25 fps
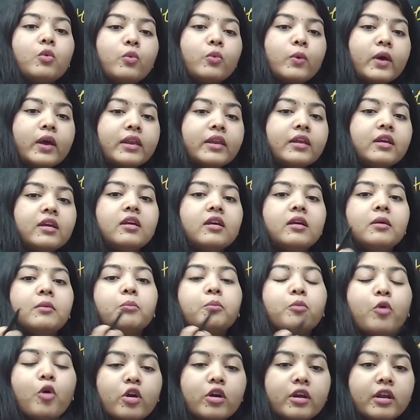very
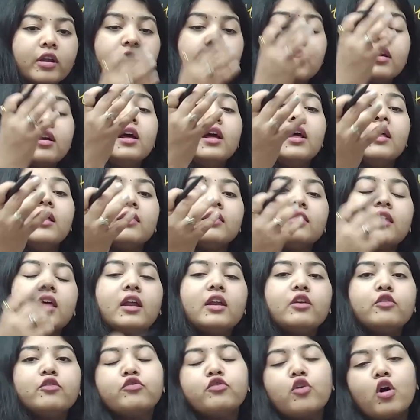important.
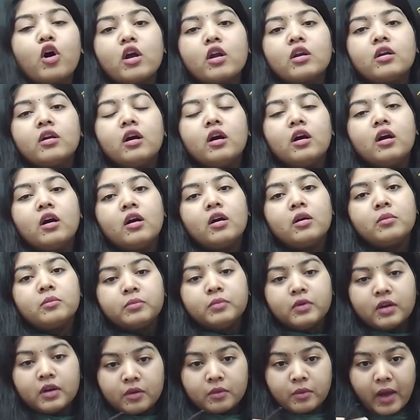Then for
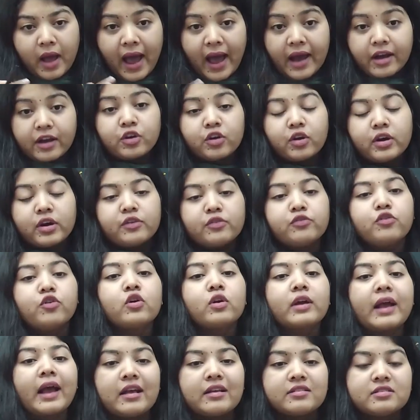accurate
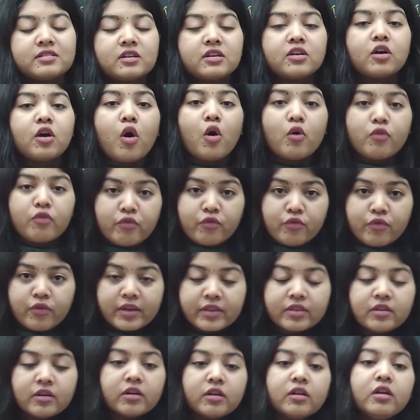forecasting of
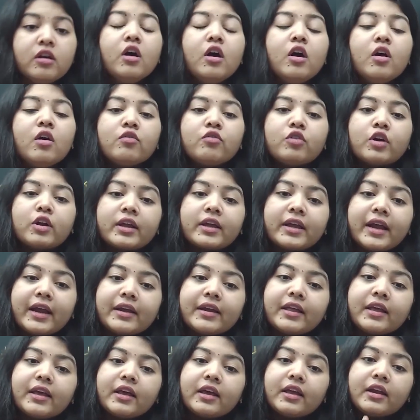weather, for
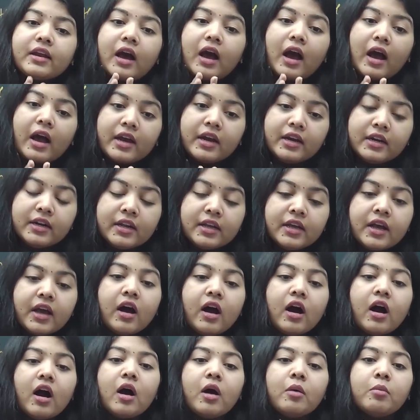getting an
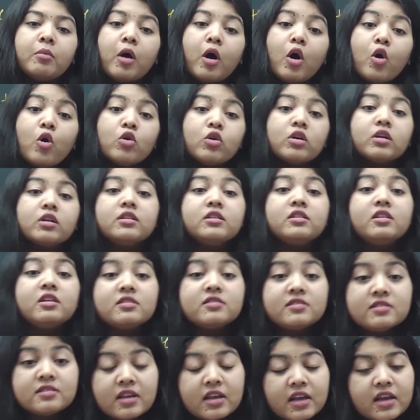idea about the
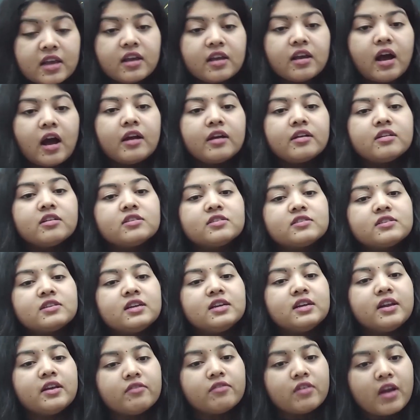sea,
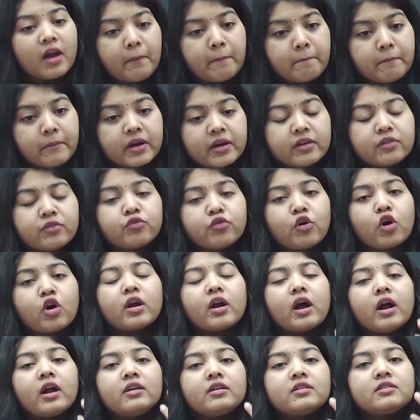undersea development,
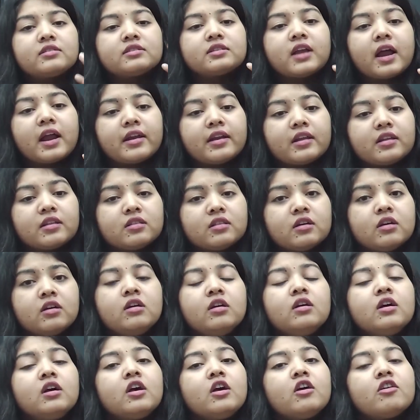for understanding the
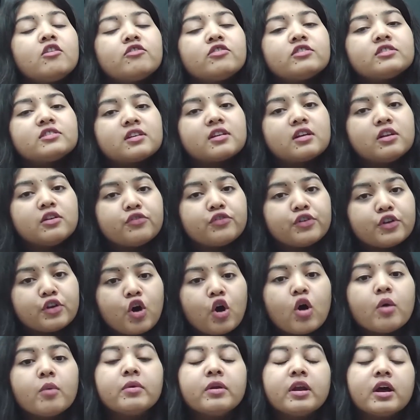physical
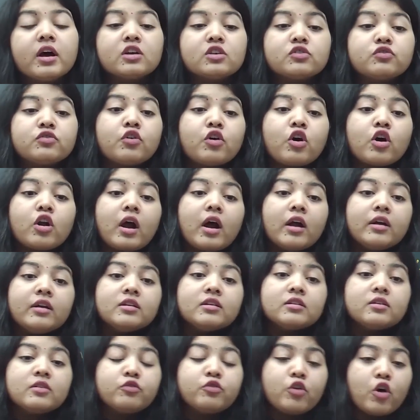phenomena,
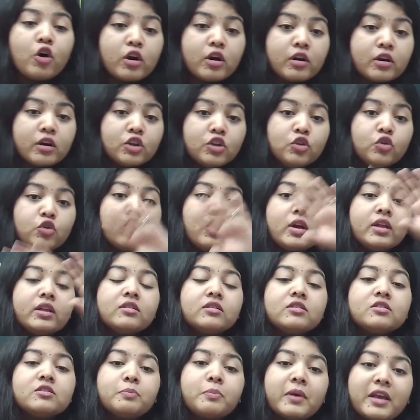in
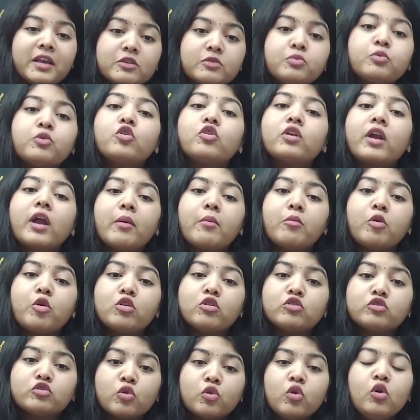the space program
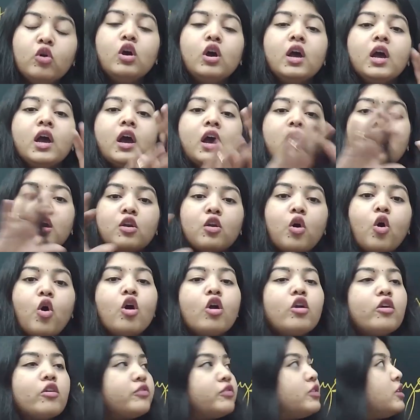also, and
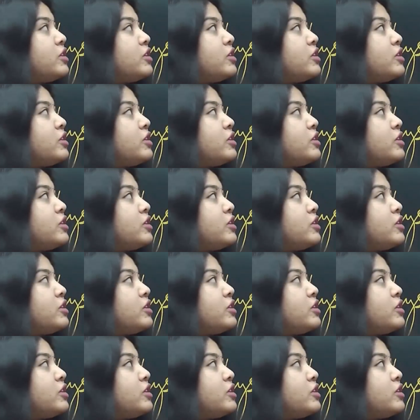all of